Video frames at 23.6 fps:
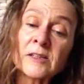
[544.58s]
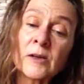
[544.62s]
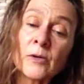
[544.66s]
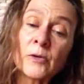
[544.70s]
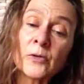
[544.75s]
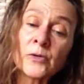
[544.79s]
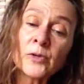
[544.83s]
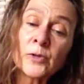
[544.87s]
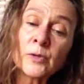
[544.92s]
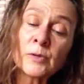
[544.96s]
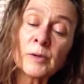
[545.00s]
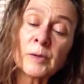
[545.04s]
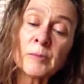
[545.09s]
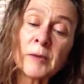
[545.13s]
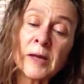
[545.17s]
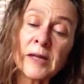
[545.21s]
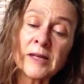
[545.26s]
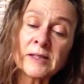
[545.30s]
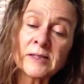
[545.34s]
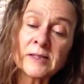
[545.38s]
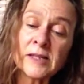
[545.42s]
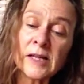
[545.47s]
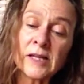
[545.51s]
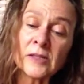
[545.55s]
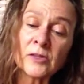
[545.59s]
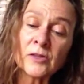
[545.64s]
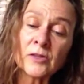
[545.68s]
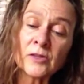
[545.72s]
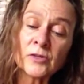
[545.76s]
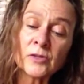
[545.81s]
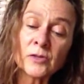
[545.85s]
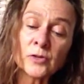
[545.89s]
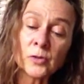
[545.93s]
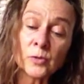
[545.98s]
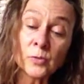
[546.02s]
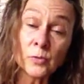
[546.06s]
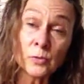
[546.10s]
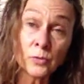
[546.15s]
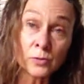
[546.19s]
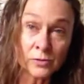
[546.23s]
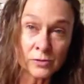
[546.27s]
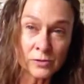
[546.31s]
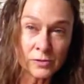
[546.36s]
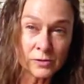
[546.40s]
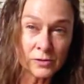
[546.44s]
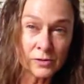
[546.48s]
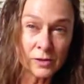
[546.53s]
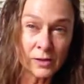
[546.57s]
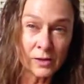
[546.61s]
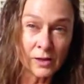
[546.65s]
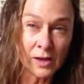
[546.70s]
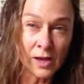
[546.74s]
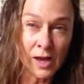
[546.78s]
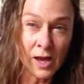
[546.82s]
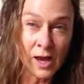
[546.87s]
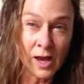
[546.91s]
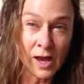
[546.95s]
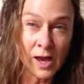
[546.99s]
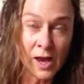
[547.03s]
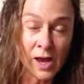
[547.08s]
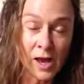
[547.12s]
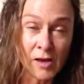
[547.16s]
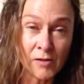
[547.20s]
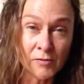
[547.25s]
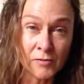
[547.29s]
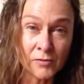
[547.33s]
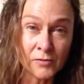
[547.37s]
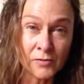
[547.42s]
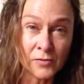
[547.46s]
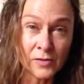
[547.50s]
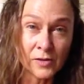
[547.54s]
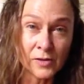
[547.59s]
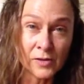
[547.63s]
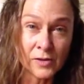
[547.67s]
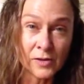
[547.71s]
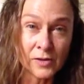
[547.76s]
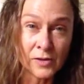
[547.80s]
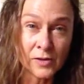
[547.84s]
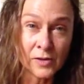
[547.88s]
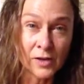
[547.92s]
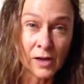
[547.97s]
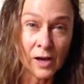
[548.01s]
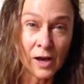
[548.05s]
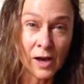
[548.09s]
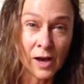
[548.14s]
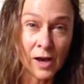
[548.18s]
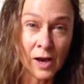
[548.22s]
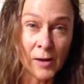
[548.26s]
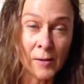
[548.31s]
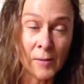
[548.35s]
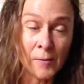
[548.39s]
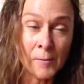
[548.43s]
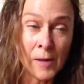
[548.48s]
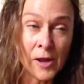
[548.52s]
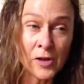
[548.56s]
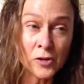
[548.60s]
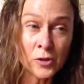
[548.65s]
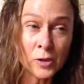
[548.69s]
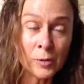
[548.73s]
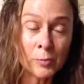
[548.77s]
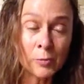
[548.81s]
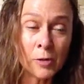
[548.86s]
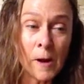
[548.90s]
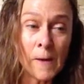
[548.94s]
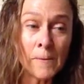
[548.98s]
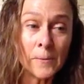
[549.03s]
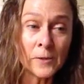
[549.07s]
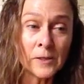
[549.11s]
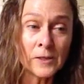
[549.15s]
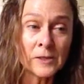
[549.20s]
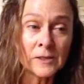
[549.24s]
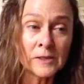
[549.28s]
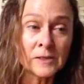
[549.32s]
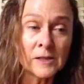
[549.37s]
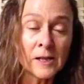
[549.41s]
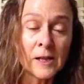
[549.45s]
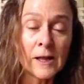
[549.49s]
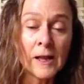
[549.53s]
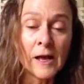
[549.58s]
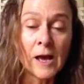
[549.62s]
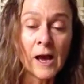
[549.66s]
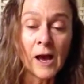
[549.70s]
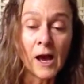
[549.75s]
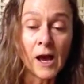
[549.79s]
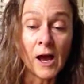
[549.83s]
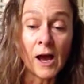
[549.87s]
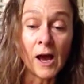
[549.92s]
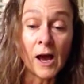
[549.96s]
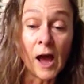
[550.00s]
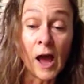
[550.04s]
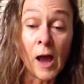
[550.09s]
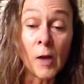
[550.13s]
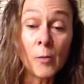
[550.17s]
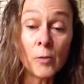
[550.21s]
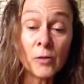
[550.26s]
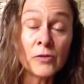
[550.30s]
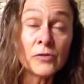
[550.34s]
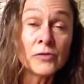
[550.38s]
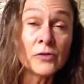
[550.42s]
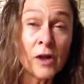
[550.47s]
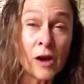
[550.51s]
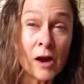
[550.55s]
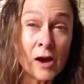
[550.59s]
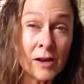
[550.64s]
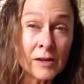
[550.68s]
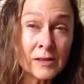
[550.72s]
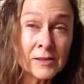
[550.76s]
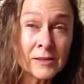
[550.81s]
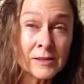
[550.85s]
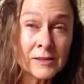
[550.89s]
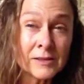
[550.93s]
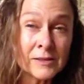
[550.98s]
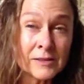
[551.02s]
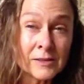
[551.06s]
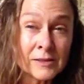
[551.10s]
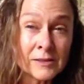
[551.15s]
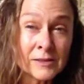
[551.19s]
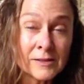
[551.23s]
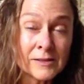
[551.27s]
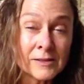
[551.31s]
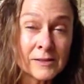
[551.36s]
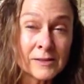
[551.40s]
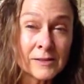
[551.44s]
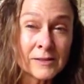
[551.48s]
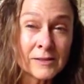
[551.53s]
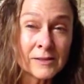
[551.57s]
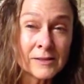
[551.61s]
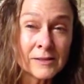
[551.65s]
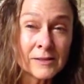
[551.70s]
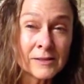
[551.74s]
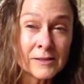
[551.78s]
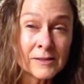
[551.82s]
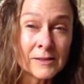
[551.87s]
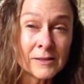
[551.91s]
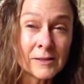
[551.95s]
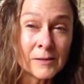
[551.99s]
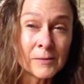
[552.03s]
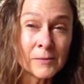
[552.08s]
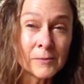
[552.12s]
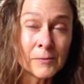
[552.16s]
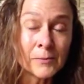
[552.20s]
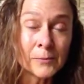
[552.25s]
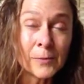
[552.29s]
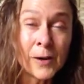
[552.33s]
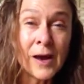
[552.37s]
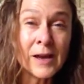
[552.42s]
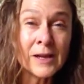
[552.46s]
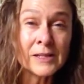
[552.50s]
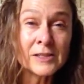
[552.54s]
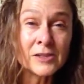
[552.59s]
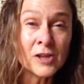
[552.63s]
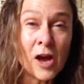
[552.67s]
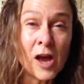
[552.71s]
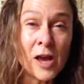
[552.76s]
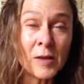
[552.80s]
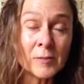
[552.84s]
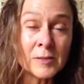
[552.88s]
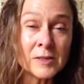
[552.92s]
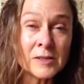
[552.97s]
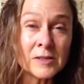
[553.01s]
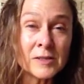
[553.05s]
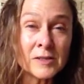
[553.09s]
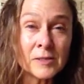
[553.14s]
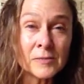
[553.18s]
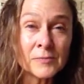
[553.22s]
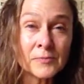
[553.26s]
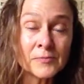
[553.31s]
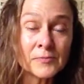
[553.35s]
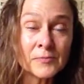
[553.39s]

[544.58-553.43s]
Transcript: it also remains that jewels have magical properties. I will not buy a diamond